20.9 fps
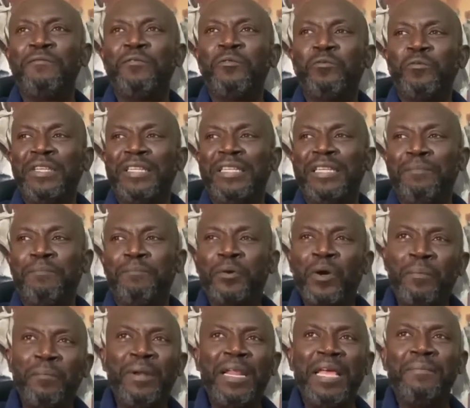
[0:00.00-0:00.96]
even with the
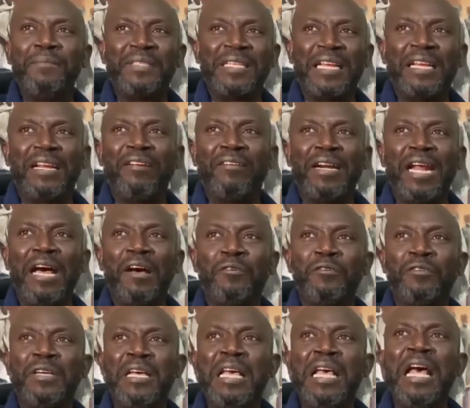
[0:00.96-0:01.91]
problems that are
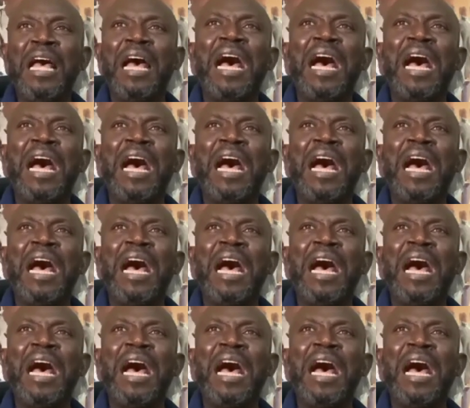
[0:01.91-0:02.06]
around,